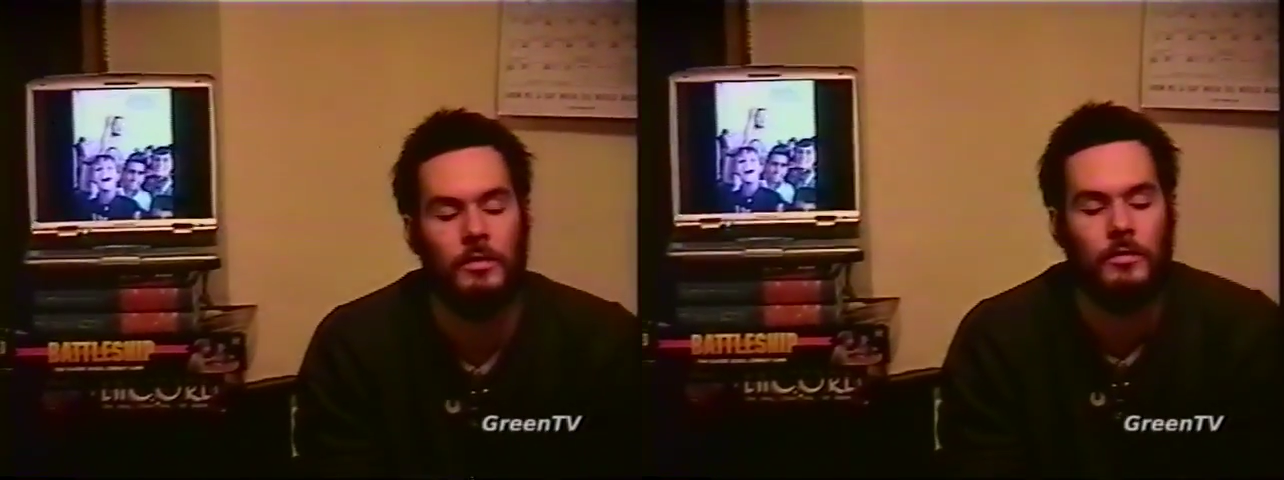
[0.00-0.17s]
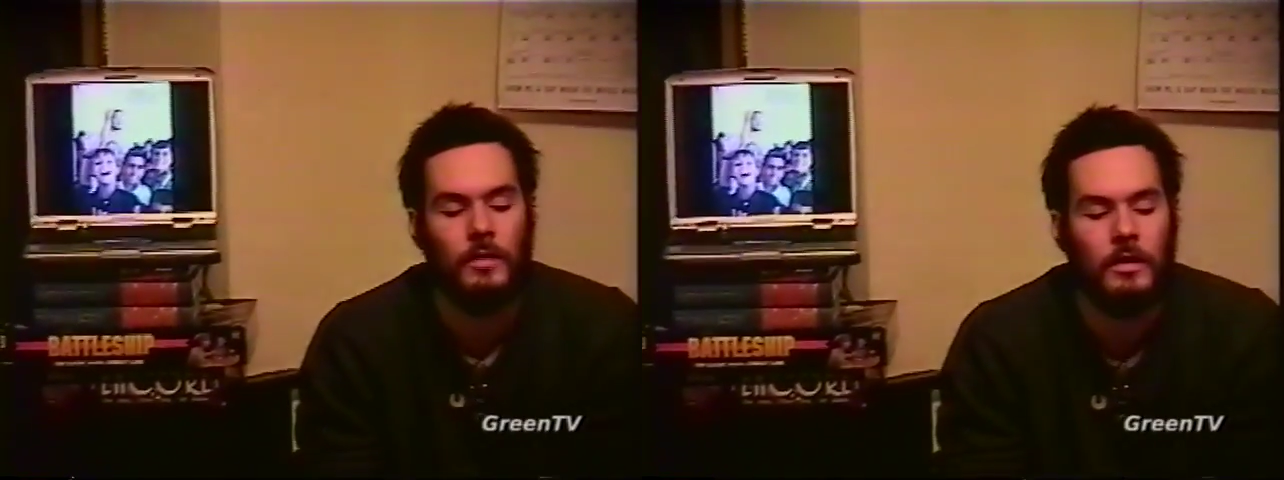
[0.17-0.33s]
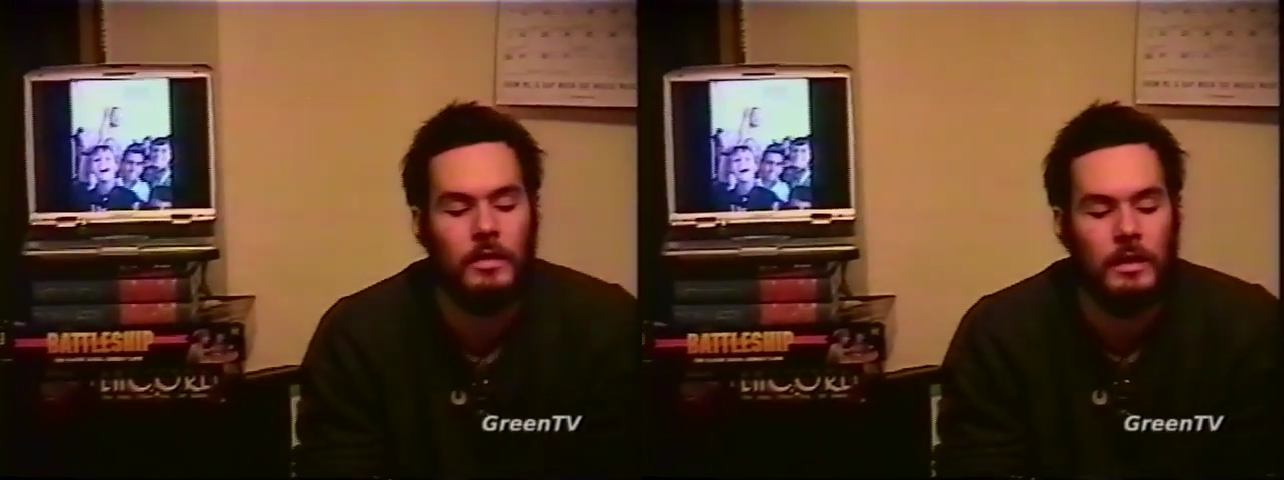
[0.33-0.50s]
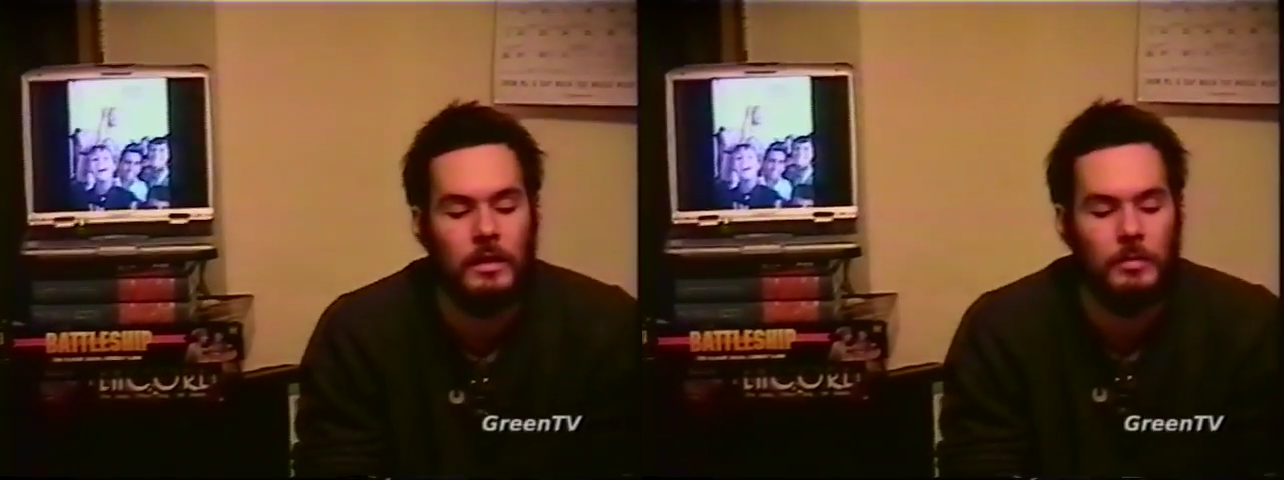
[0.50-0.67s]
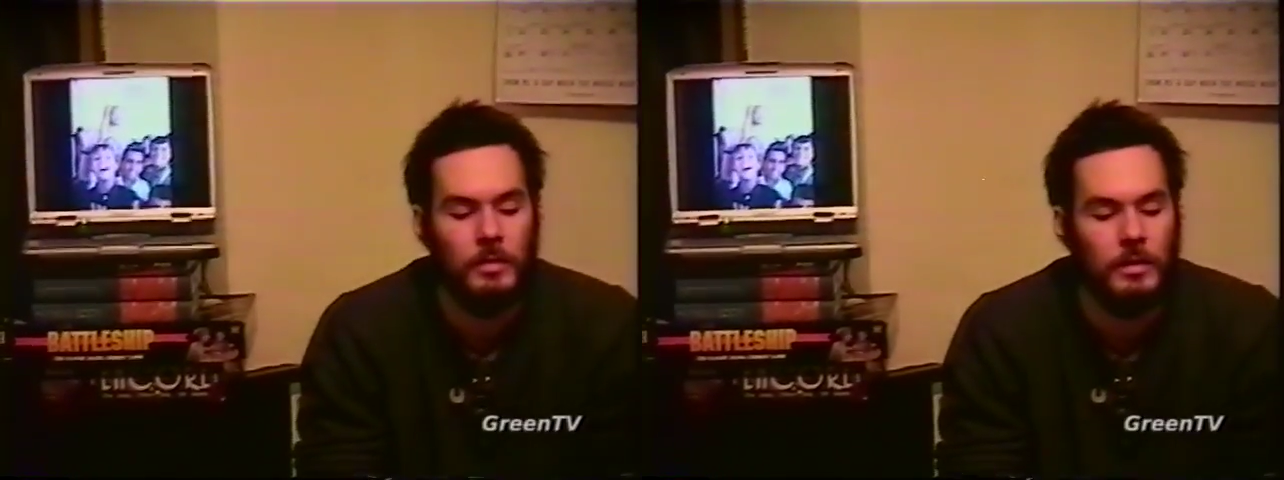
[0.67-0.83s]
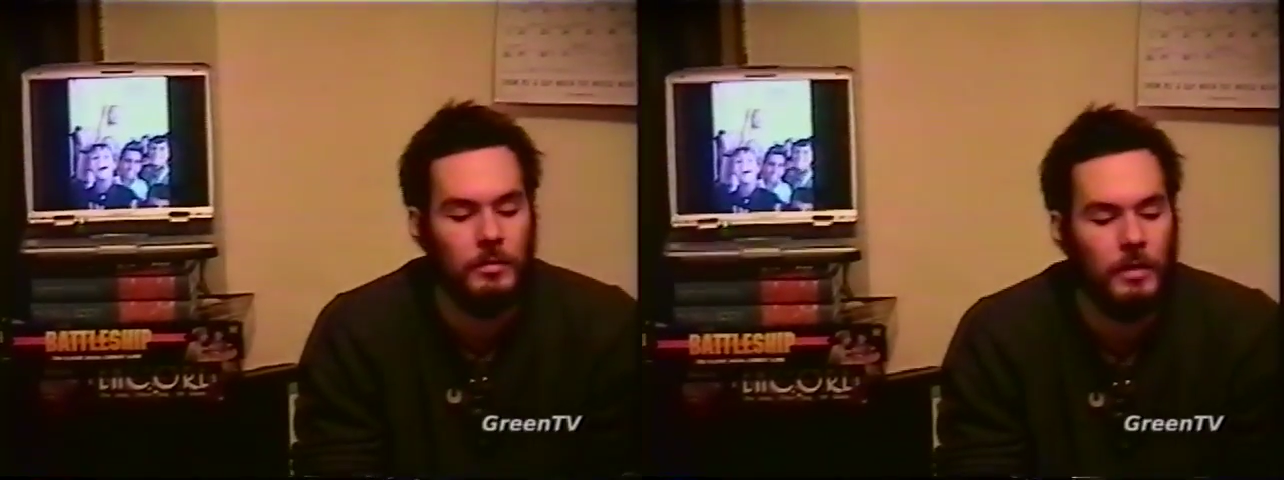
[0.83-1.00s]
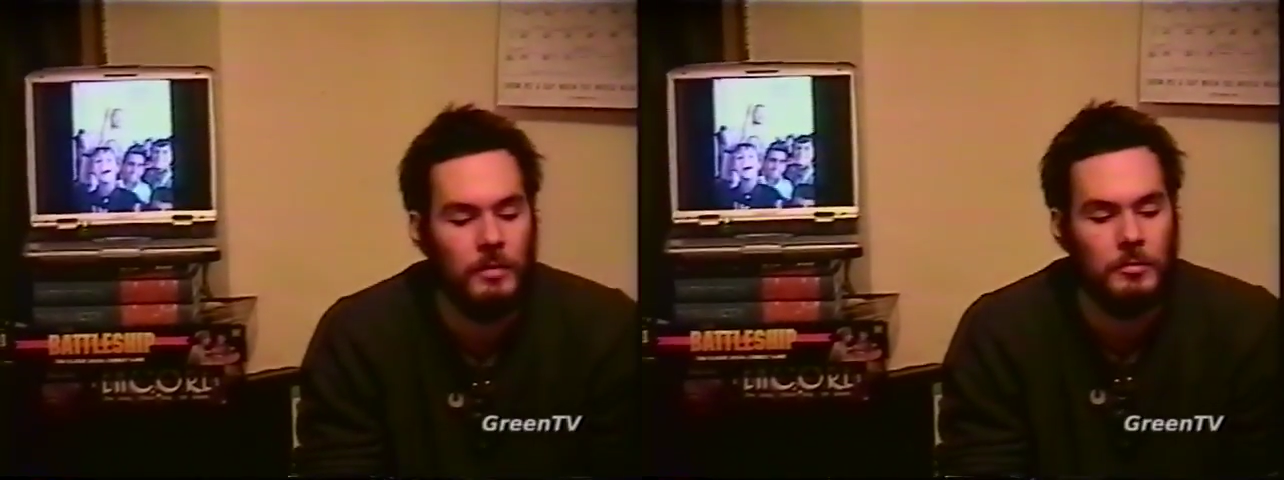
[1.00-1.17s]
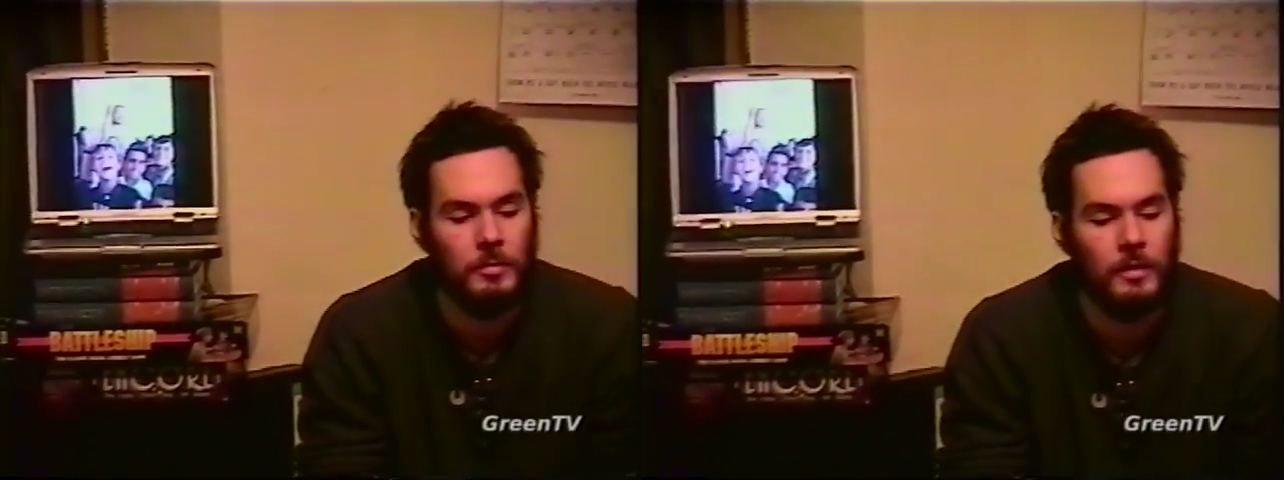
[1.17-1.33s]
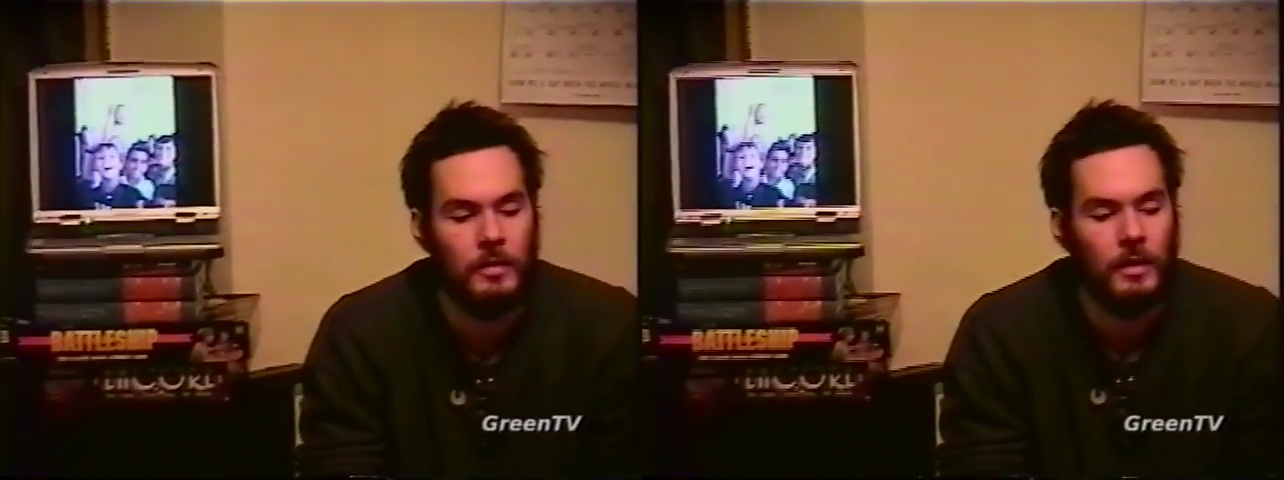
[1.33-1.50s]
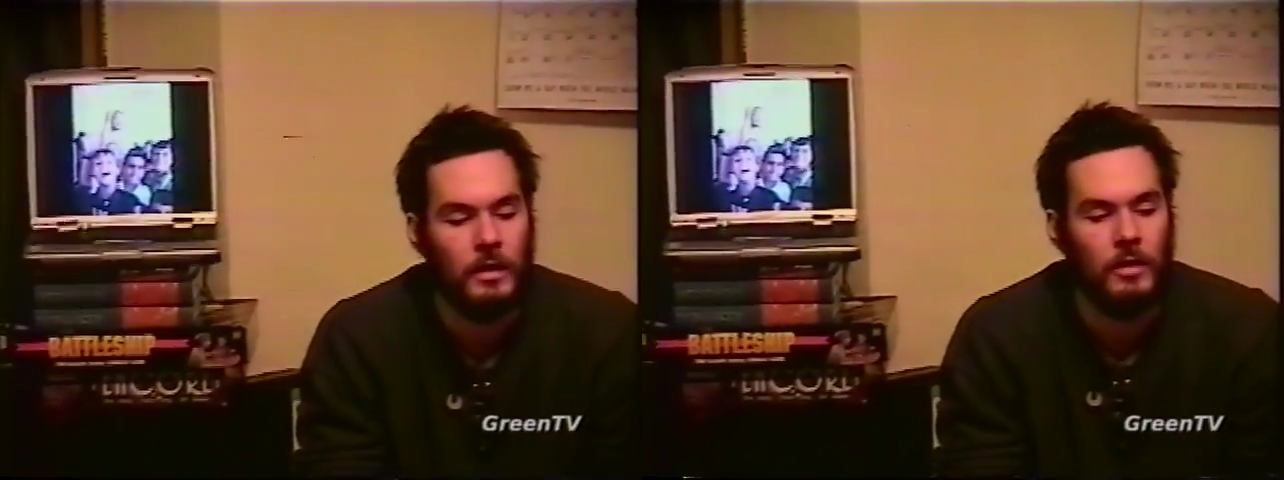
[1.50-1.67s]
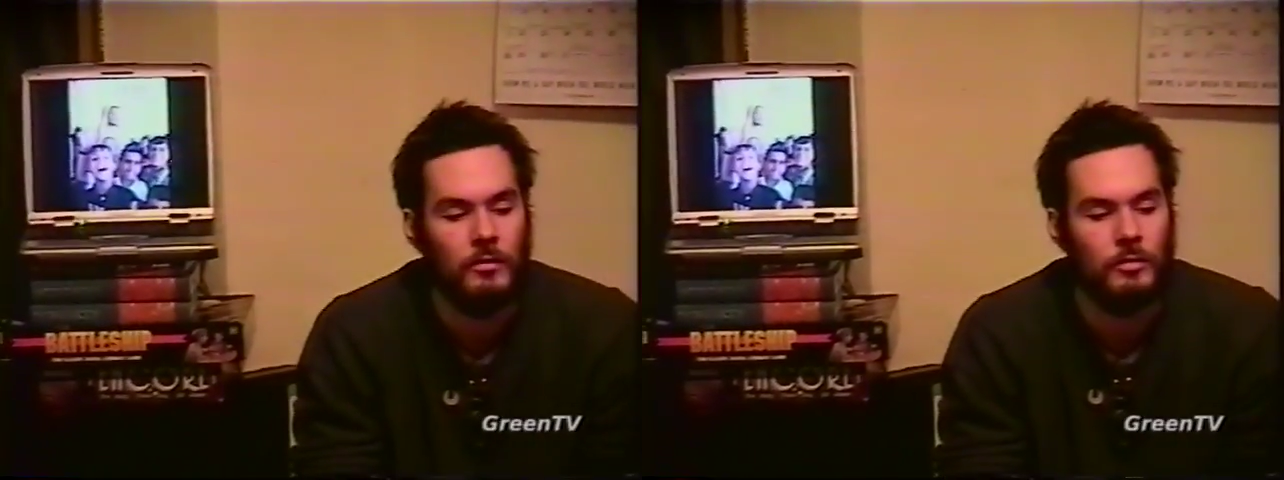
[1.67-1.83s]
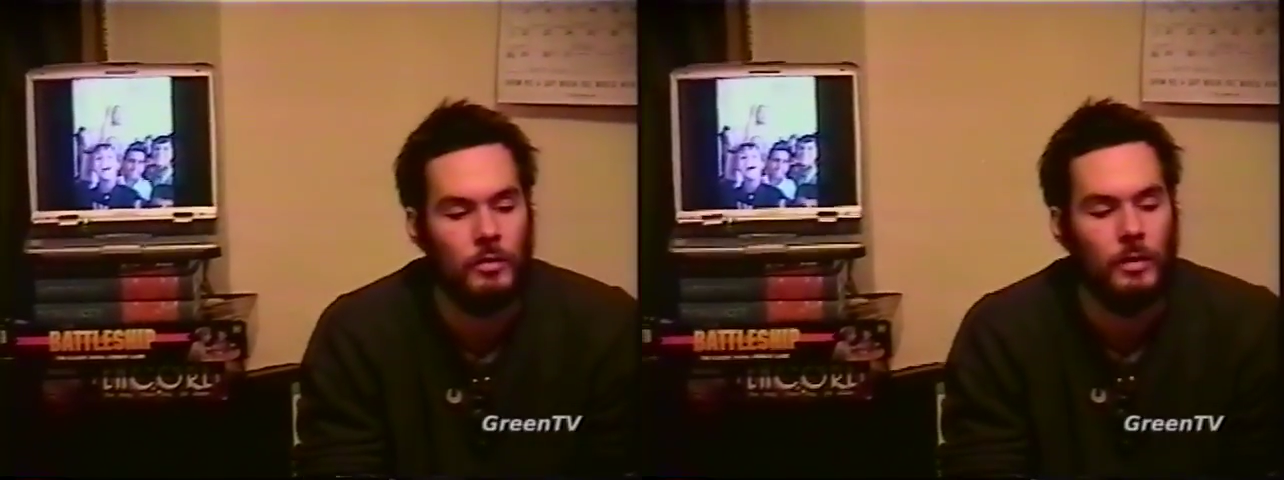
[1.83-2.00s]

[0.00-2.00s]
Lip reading: There's hardly anybody probably in that country